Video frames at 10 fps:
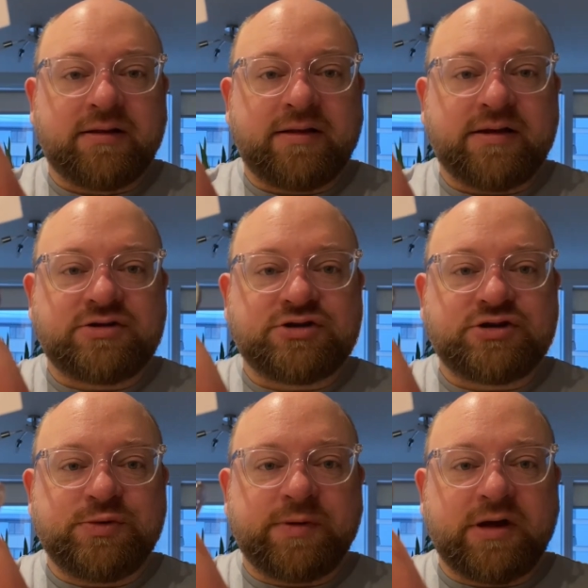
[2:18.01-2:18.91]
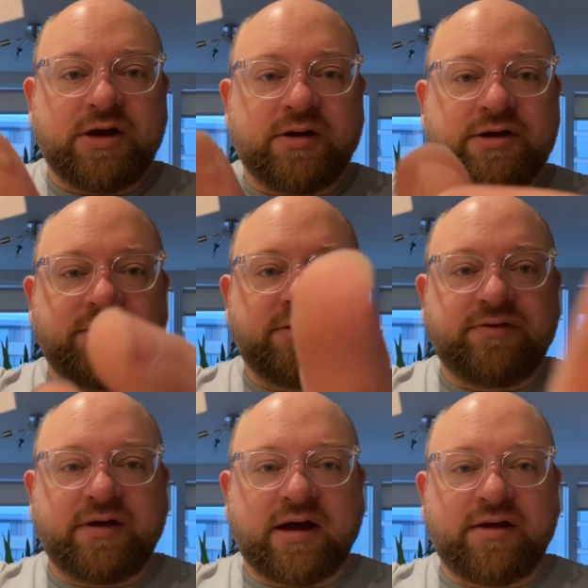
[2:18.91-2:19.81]
They're super cute. I don't know if
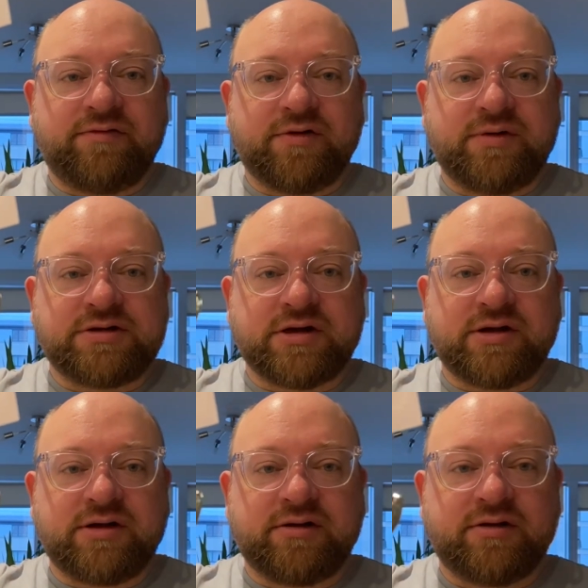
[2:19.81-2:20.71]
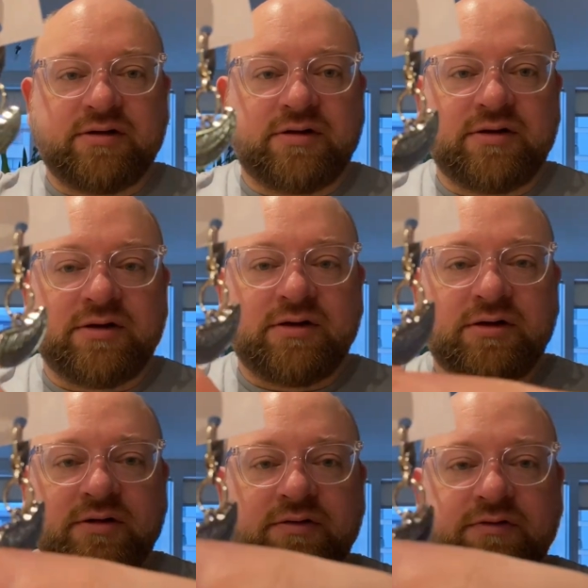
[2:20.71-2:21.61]
the iPhone is going to
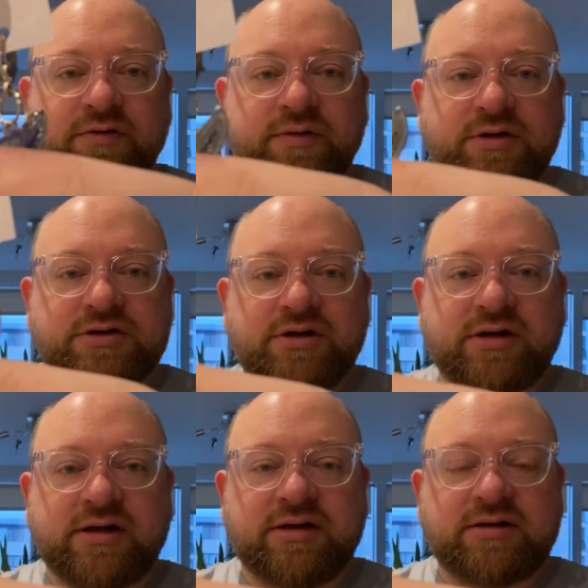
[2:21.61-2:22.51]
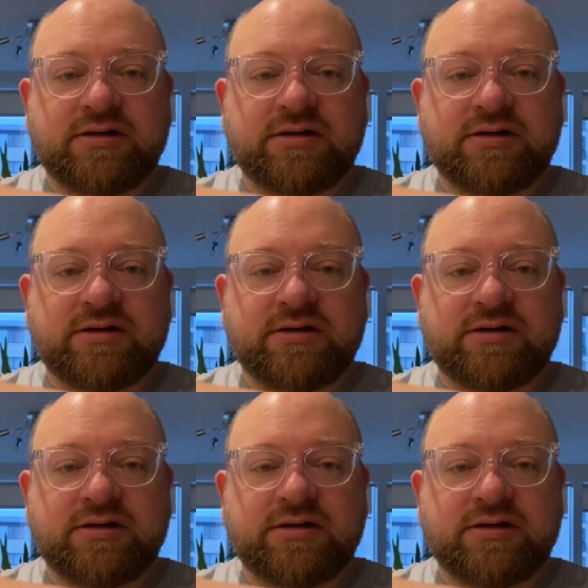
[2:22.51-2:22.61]
focus on that.